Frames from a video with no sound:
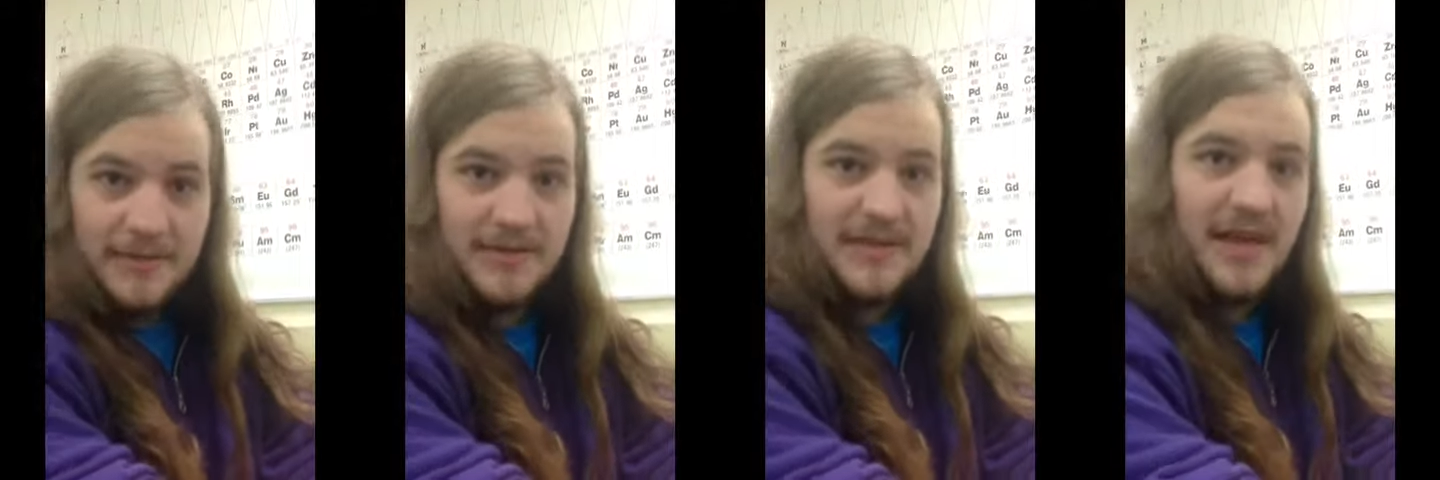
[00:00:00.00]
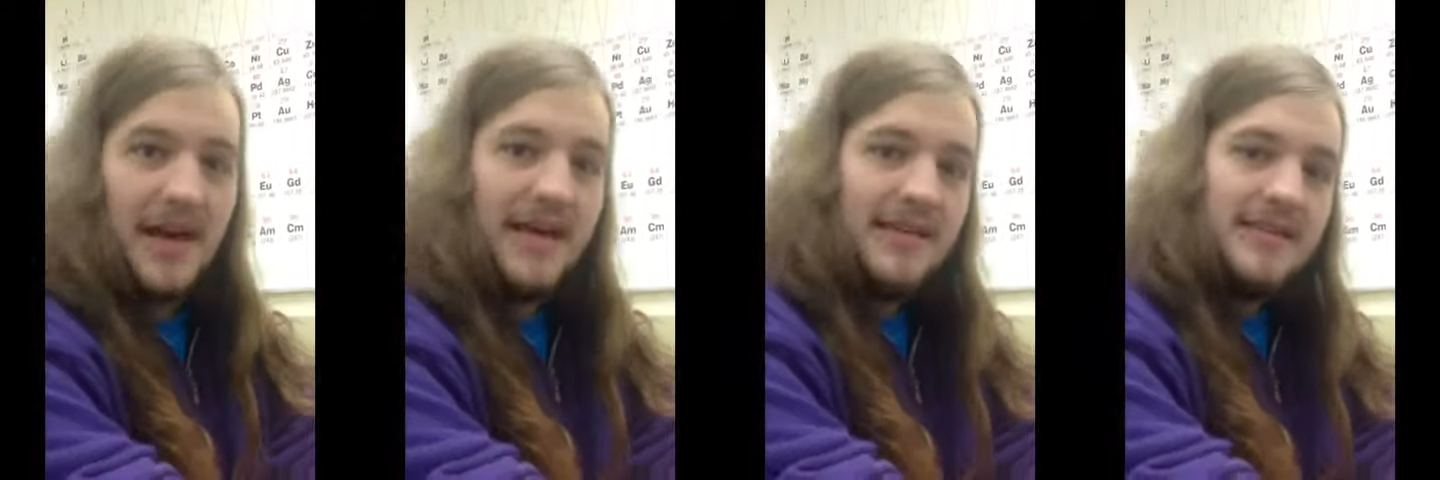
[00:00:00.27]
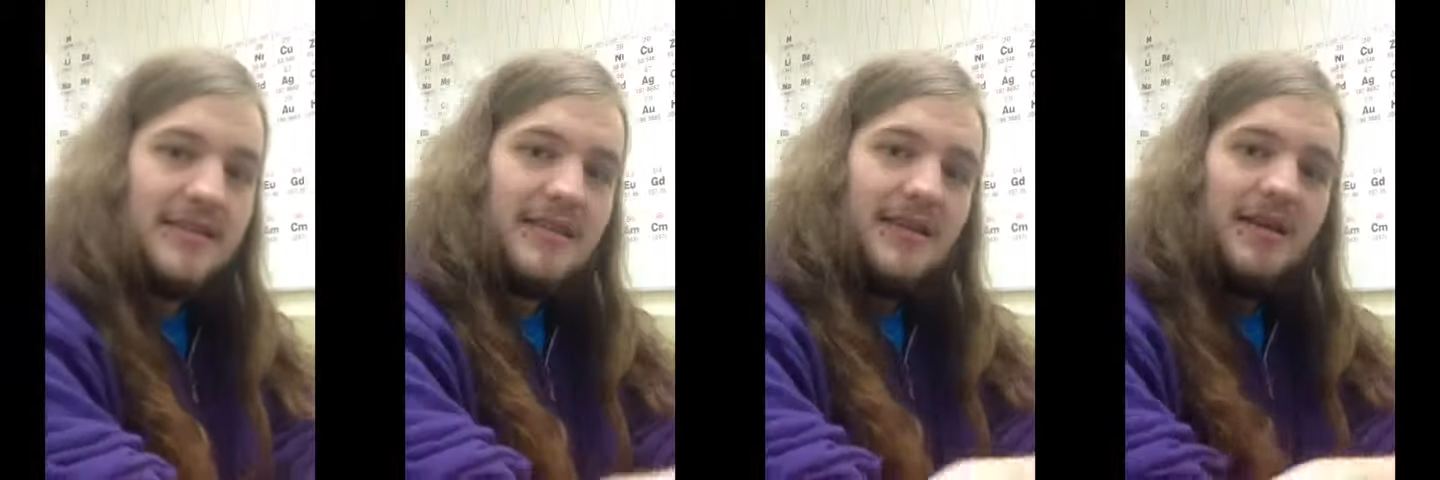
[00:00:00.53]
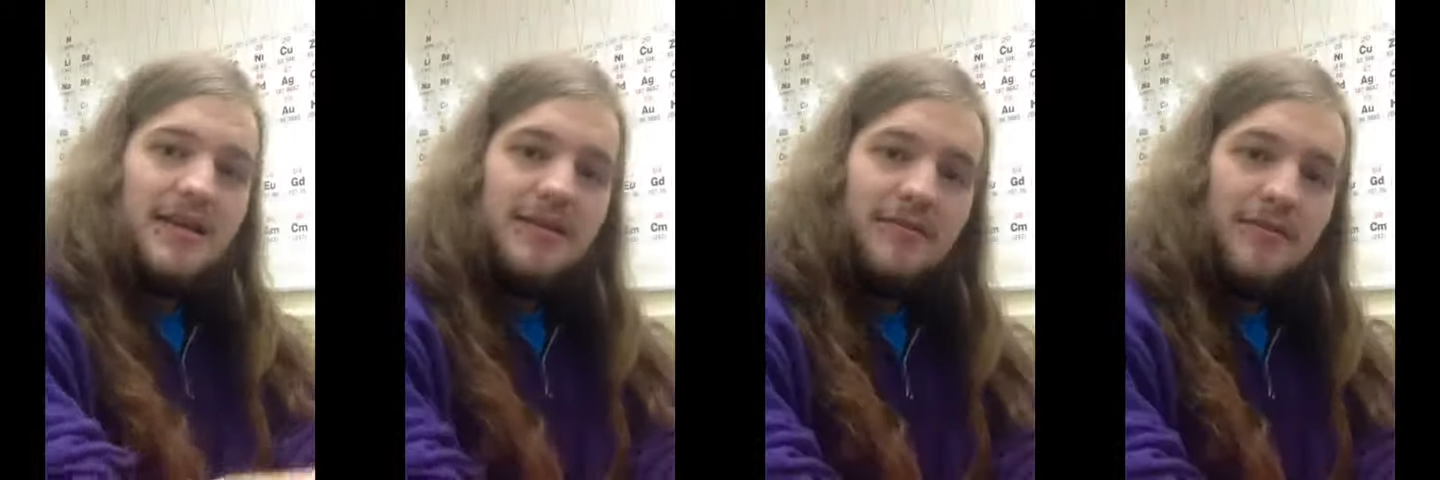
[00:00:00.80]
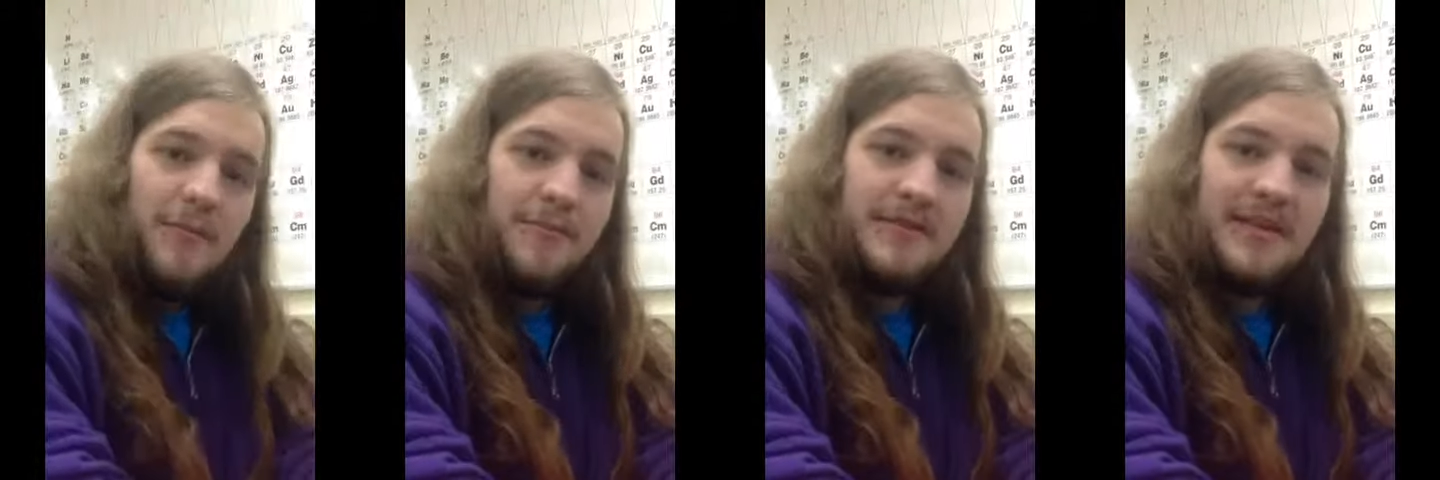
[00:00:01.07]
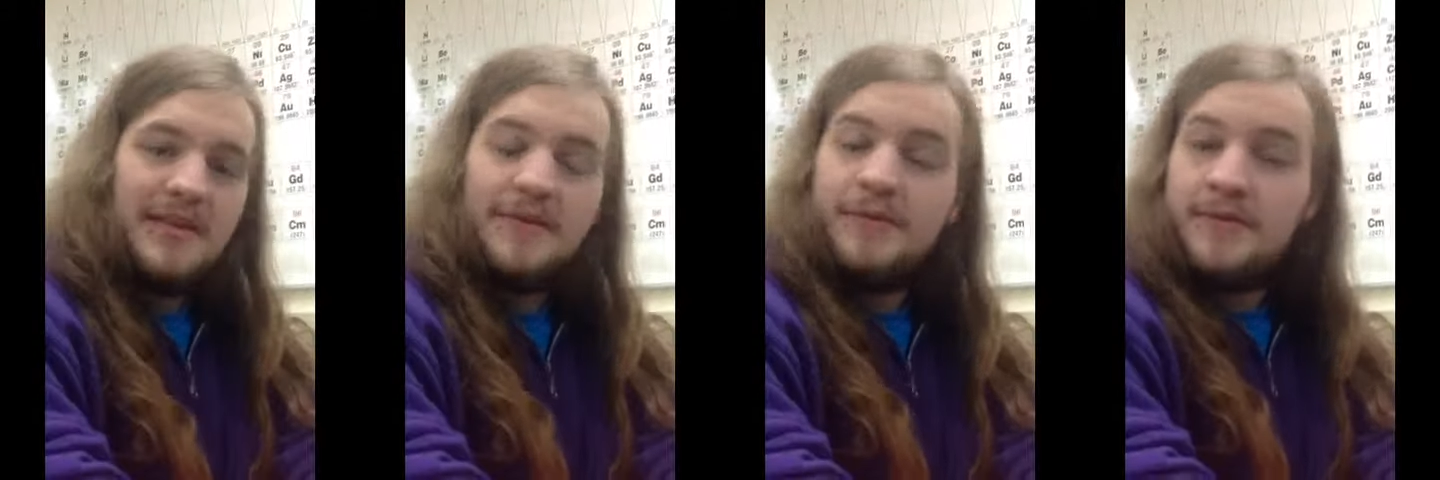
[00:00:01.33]
size
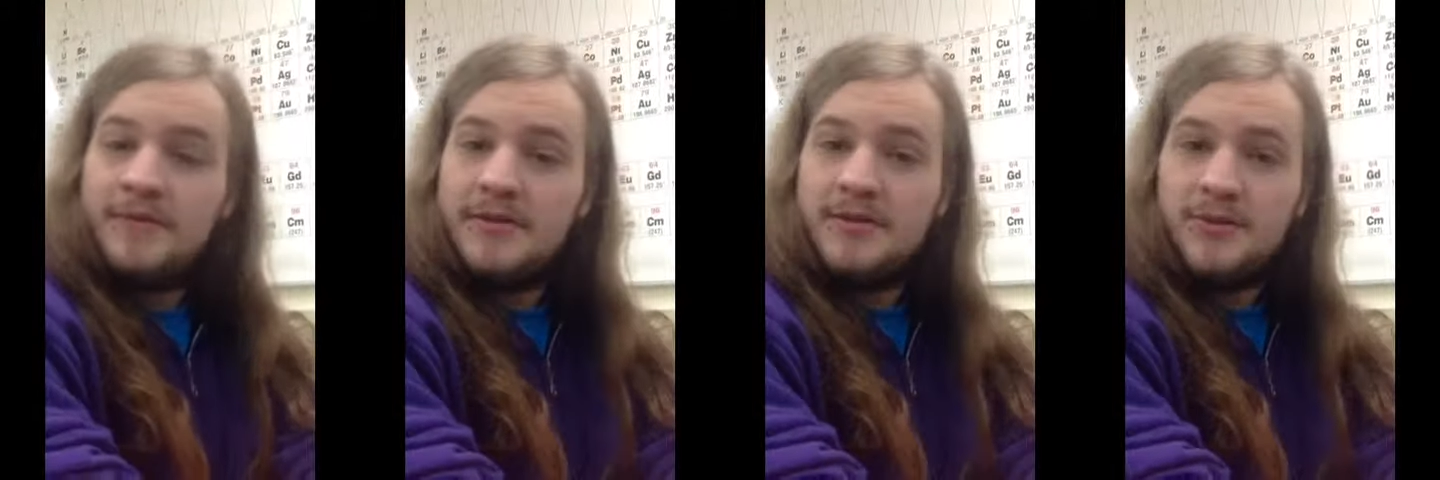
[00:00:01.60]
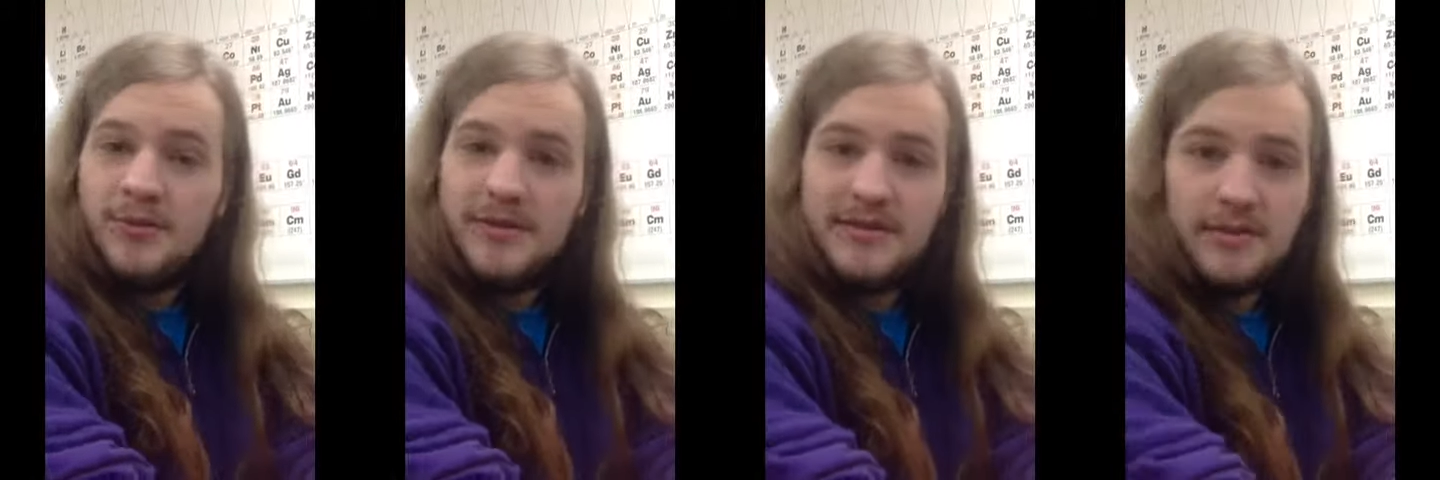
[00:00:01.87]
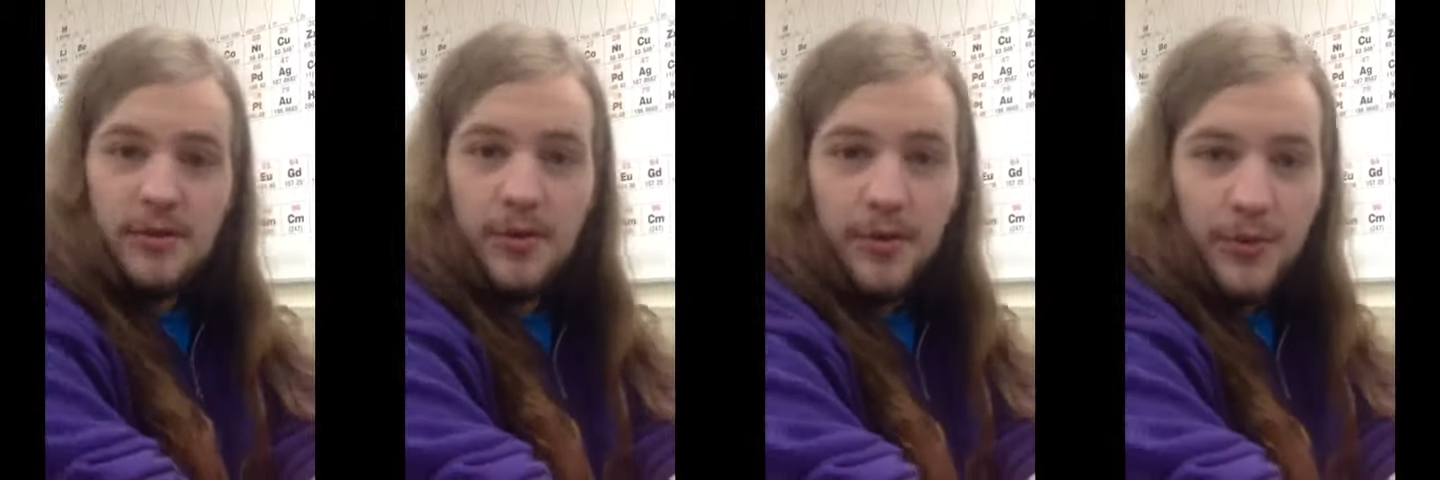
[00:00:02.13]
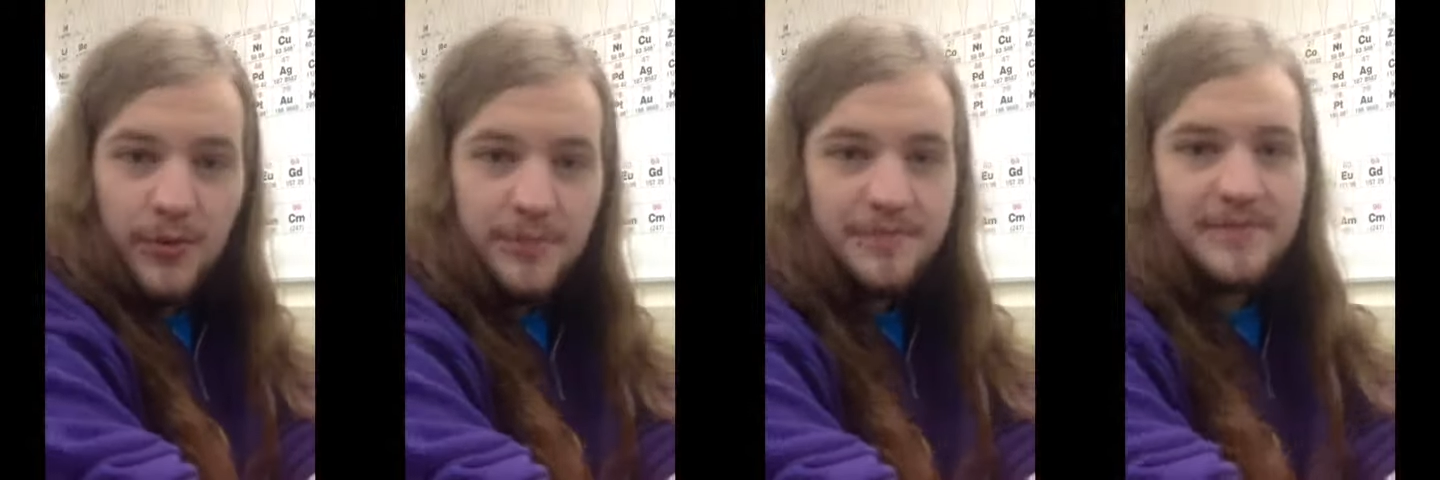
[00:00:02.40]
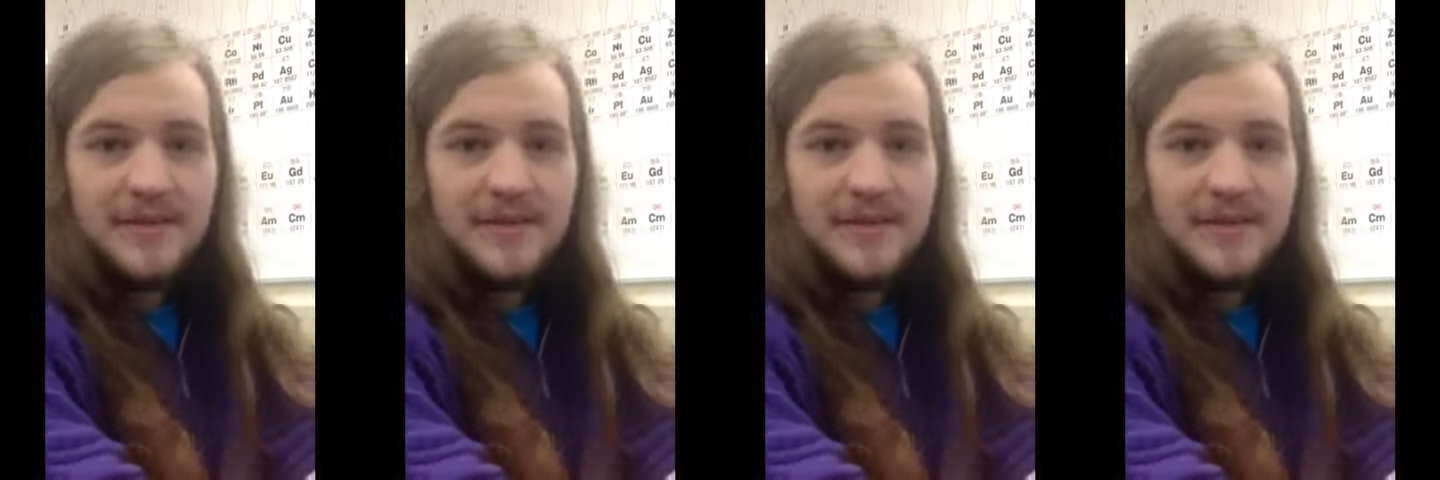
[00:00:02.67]
representative of the school as a whole,